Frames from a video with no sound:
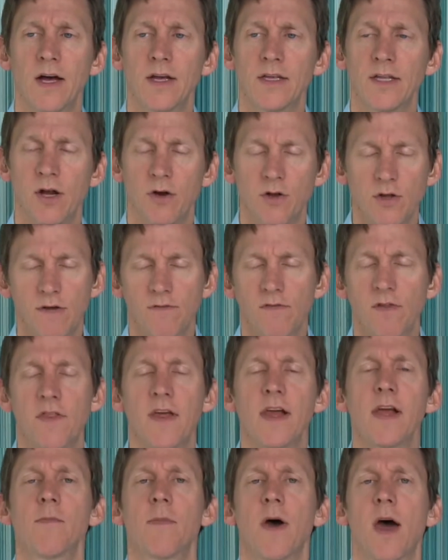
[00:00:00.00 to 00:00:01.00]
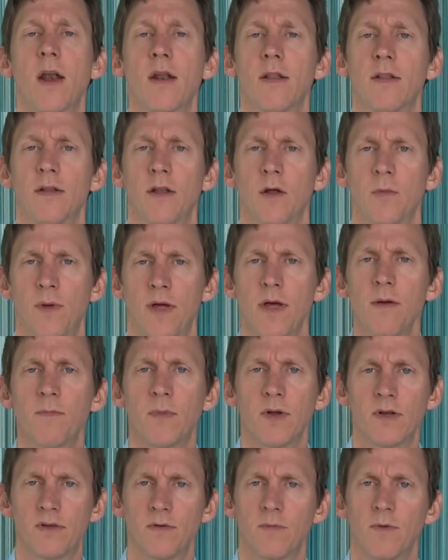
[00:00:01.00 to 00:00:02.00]
you have to think about it a little bit,
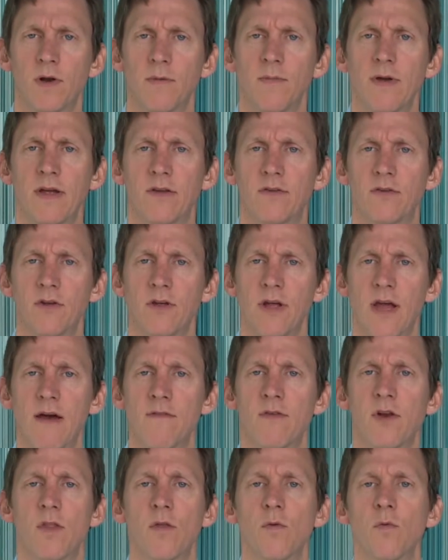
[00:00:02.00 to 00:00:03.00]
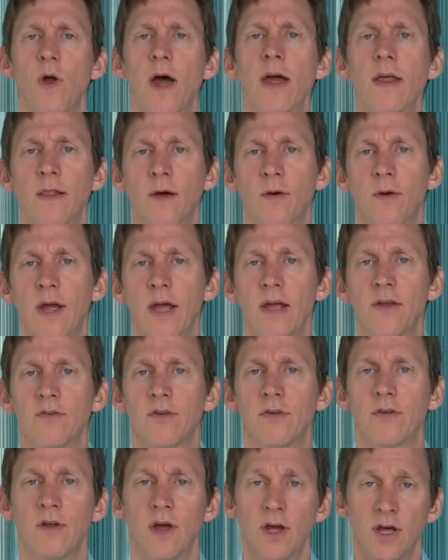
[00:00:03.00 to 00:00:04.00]
but you want to make sure you have it in the right
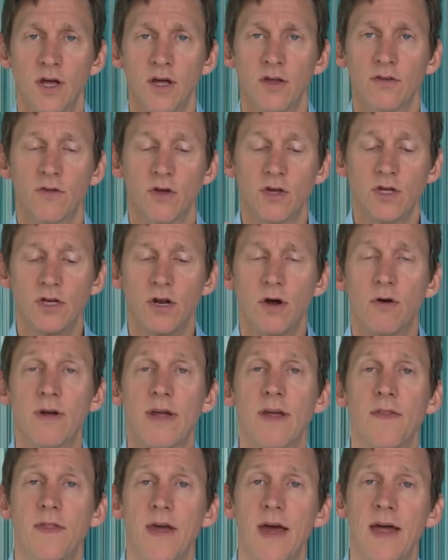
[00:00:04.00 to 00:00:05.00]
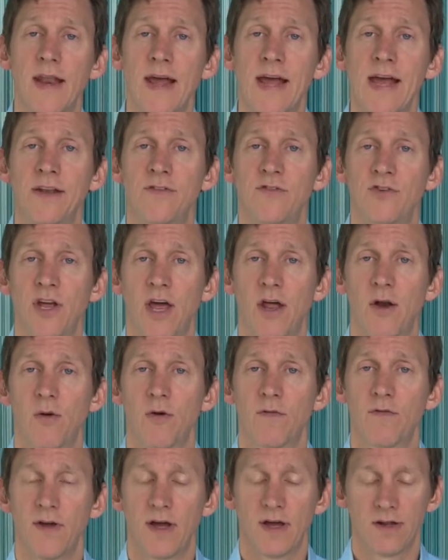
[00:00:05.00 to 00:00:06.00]
location so you don't get that head shadow
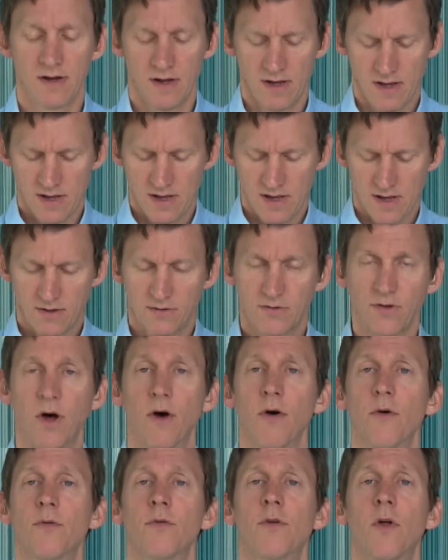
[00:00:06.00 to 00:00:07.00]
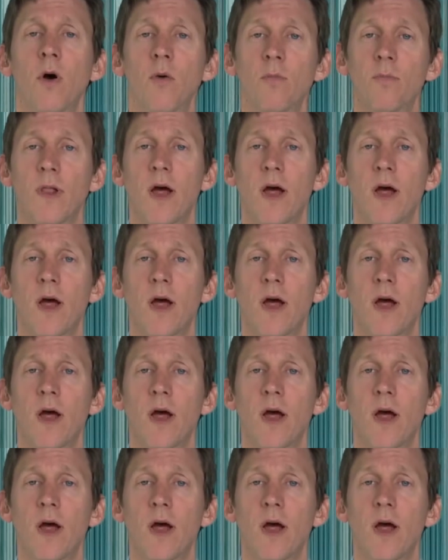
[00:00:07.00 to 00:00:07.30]
effect. So don't